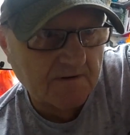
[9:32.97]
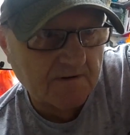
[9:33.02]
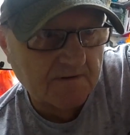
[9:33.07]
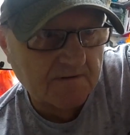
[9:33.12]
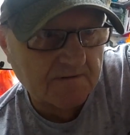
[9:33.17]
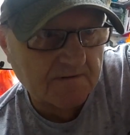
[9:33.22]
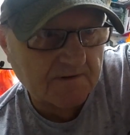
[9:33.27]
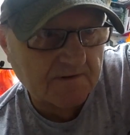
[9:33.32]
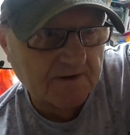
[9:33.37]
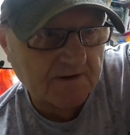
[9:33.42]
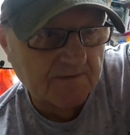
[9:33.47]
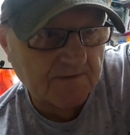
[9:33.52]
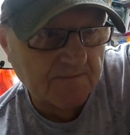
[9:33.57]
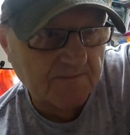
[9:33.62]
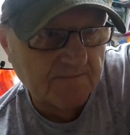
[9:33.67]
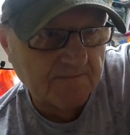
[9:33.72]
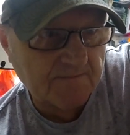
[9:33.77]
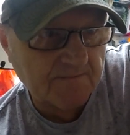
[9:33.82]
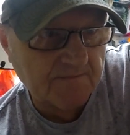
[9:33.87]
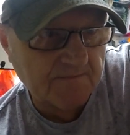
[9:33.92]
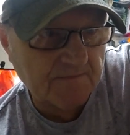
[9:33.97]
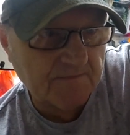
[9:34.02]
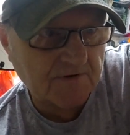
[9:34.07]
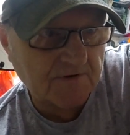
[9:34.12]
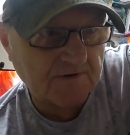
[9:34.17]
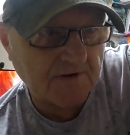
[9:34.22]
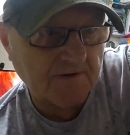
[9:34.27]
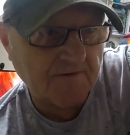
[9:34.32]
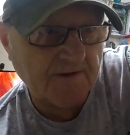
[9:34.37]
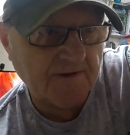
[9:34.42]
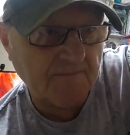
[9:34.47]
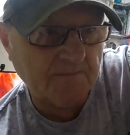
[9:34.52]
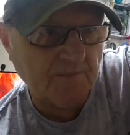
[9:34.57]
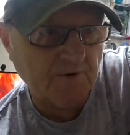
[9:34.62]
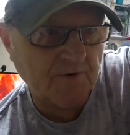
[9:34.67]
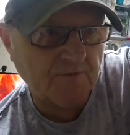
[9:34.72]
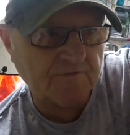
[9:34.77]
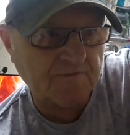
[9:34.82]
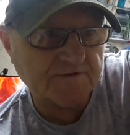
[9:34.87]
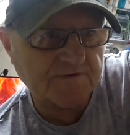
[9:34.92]
Look how that
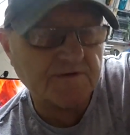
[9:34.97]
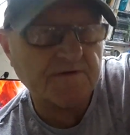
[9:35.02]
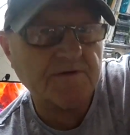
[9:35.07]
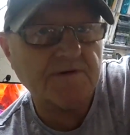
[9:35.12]
moves.